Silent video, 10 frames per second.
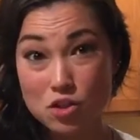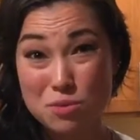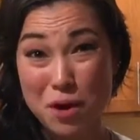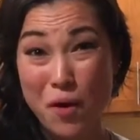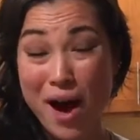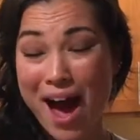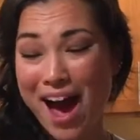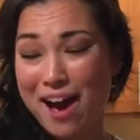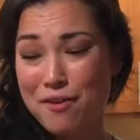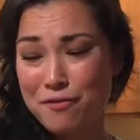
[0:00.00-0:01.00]
use about
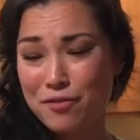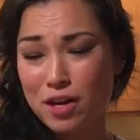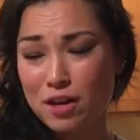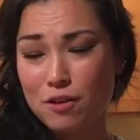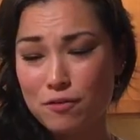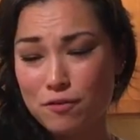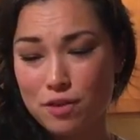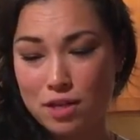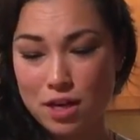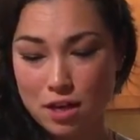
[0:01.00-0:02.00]
half of the
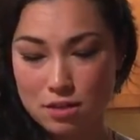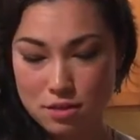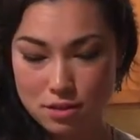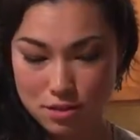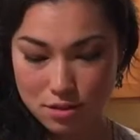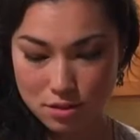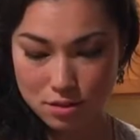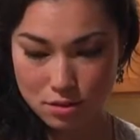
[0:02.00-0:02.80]
nuts.